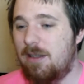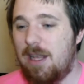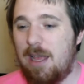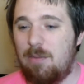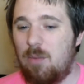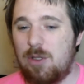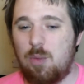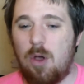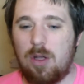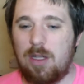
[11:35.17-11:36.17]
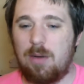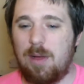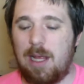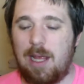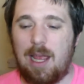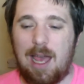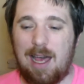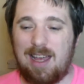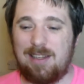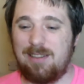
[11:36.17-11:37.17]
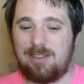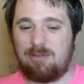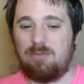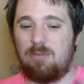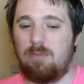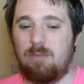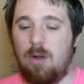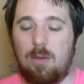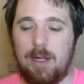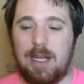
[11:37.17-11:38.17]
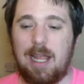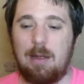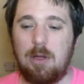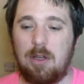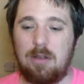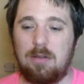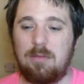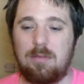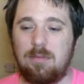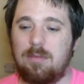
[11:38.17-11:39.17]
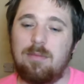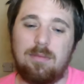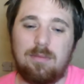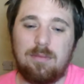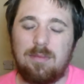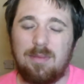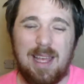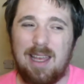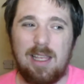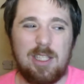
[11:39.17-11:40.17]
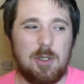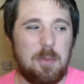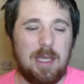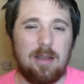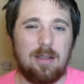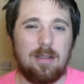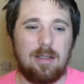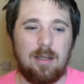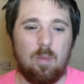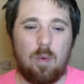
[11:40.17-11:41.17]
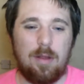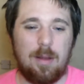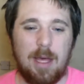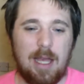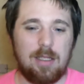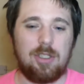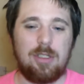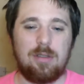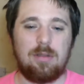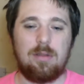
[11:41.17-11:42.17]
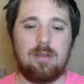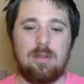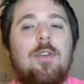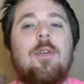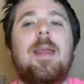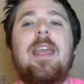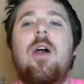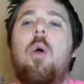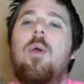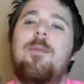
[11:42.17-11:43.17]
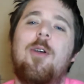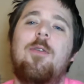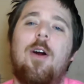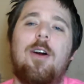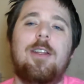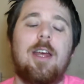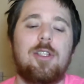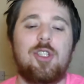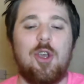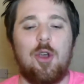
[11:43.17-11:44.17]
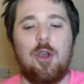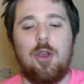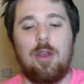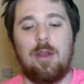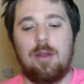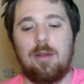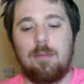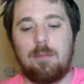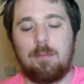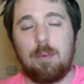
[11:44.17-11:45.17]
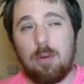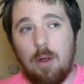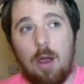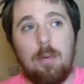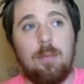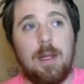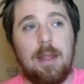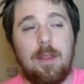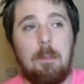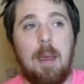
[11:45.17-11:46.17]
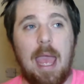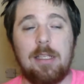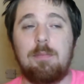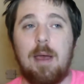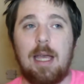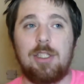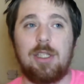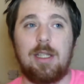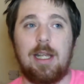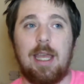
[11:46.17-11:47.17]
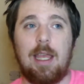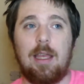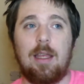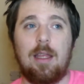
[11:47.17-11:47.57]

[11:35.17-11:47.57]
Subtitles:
then was walking away, and Roman came out, hit a spear, and won the match. So from here, we move on to probably the best match of the night.